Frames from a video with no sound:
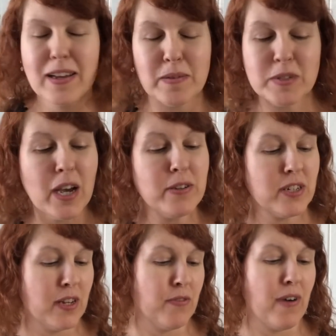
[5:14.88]

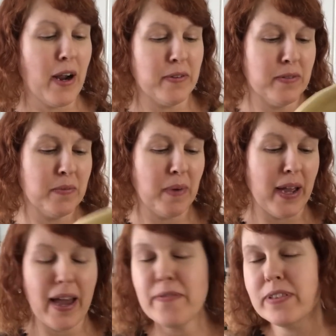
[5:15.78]
totally thrown by
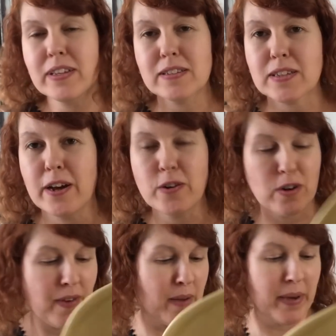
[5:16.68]
everything that's going on
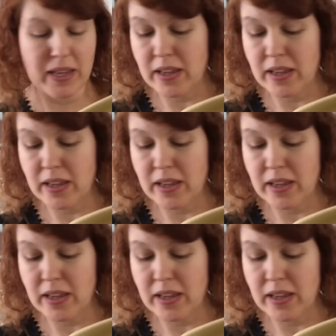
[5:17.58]
around me.